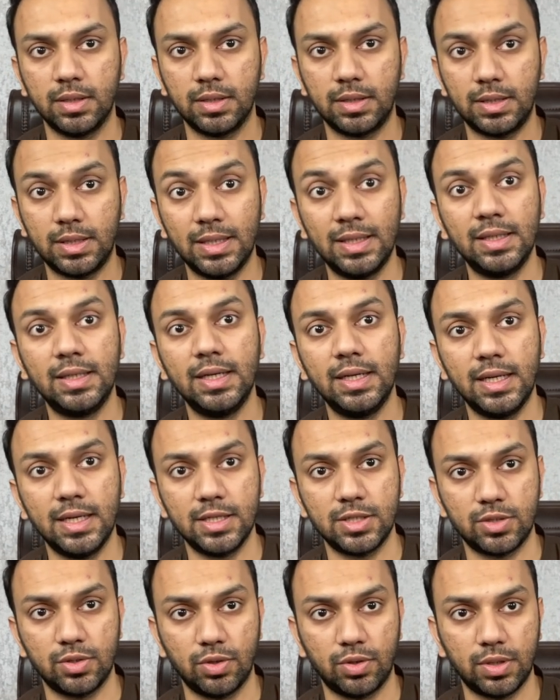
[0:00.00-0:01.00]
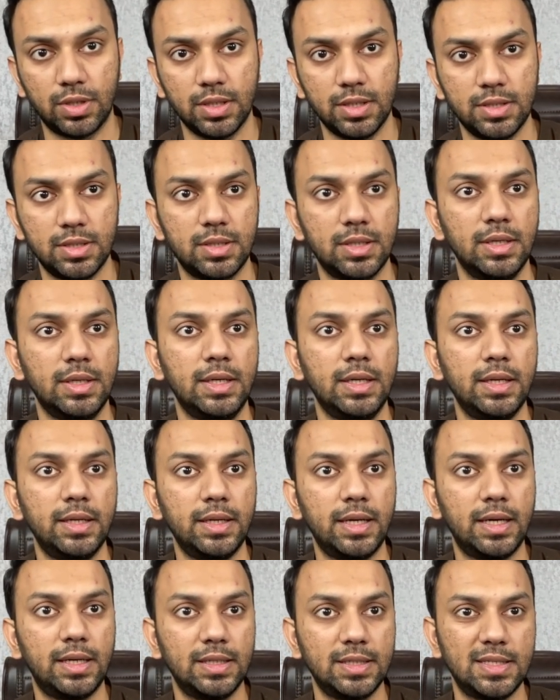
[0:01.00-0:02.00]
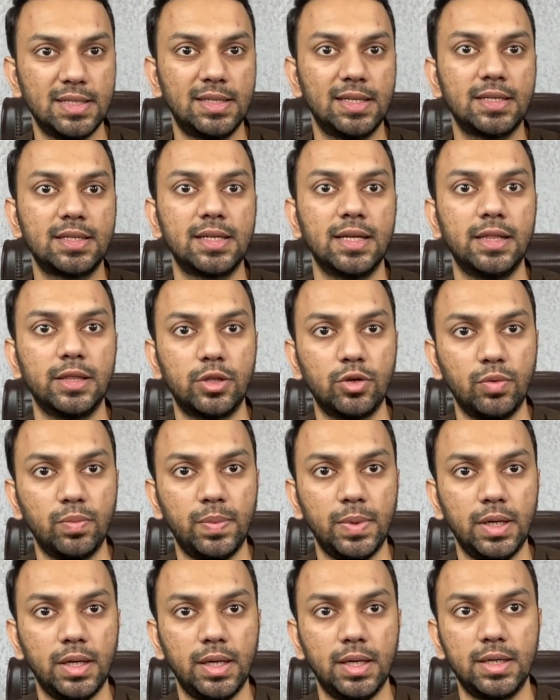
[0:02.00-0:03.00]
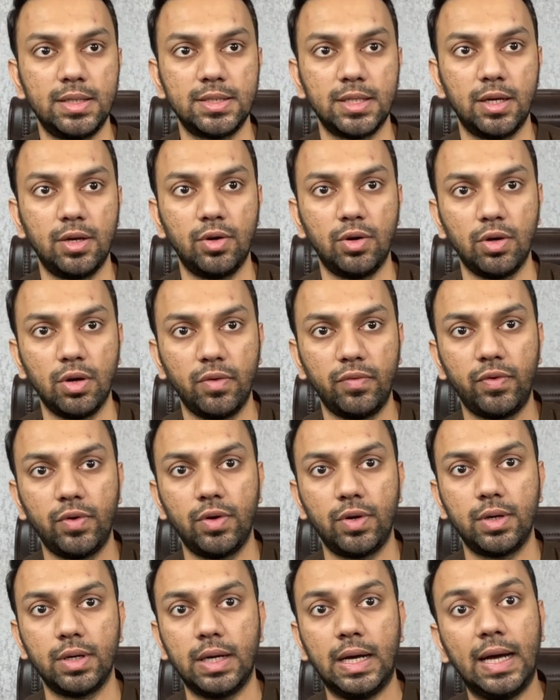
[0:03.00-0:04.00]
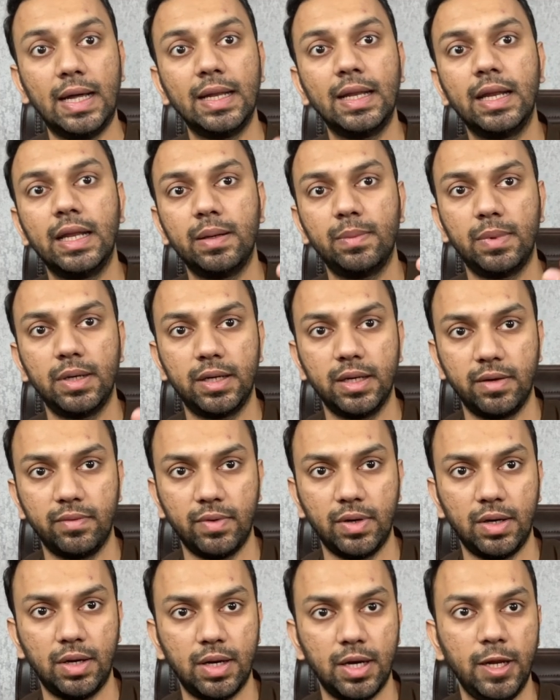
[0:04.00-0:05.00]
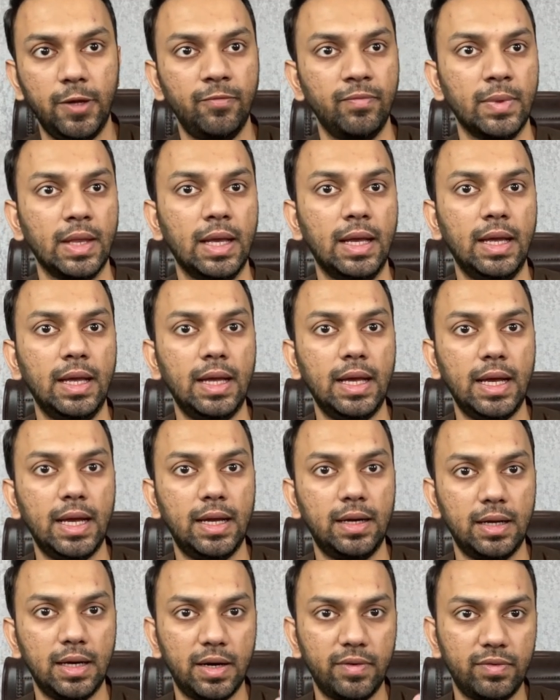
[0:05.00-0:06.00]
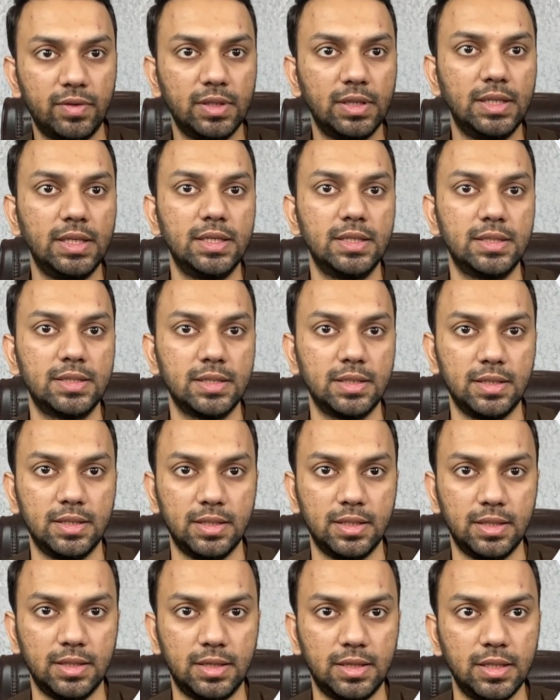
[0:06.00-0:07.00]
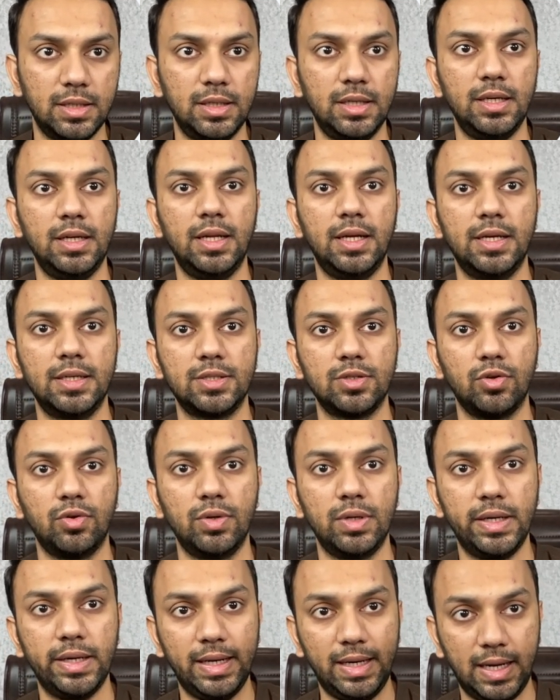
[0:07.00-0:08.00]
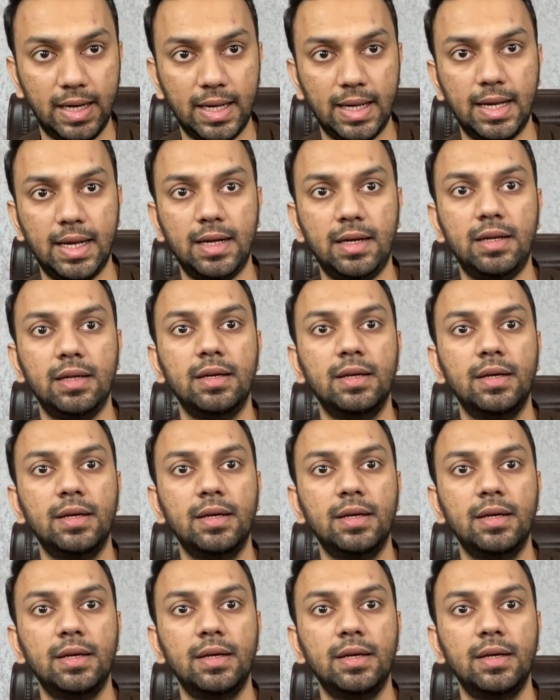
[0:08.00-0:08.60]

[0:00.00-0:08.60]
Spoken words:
30 days notice that this is the sell through period. Sell all of your unlabeled inventory, and after these 30 days only that